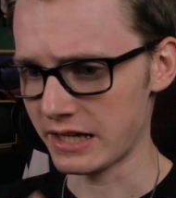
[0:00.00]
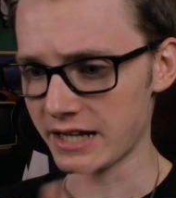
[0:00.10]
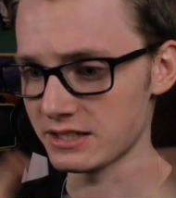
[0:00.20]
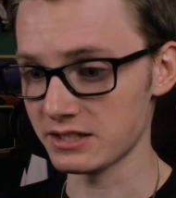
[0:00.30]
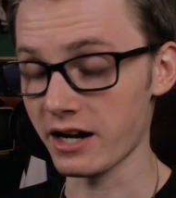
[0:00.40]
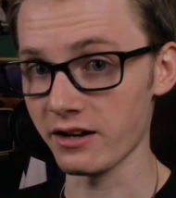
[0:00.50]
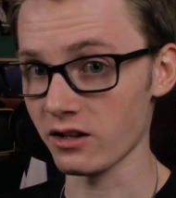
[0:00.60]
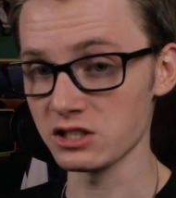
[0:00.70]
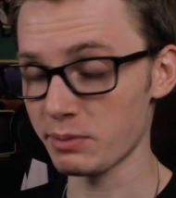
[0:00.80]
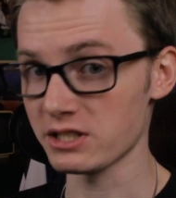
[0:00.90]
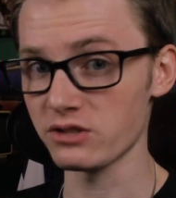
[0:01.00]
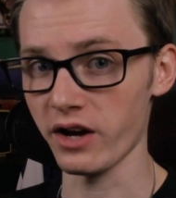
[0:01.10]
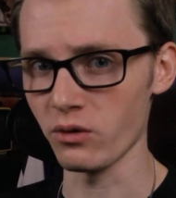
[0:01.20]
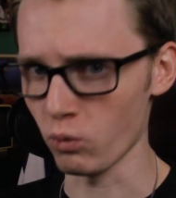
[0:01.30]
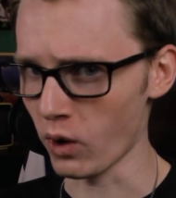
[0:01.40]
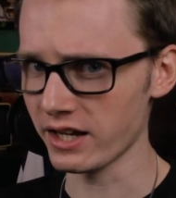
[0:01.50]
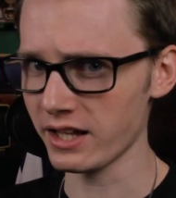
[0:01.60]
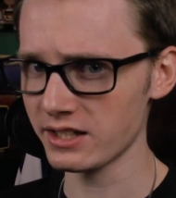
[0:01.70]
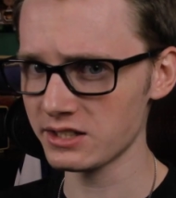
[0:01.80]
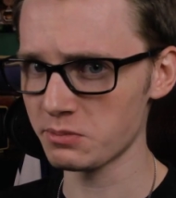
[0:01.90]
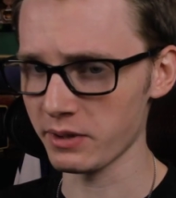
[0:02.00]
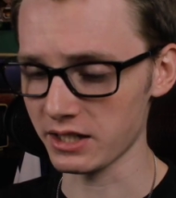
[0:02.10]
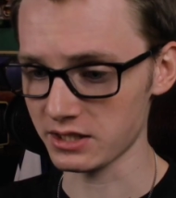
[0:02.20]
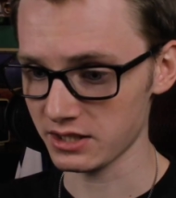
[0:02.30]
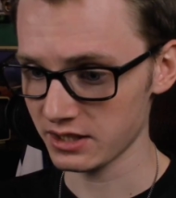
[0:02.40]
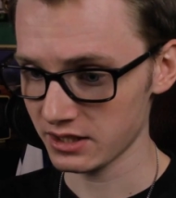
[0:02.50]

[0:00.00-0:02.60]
It's not at all specified what it is, but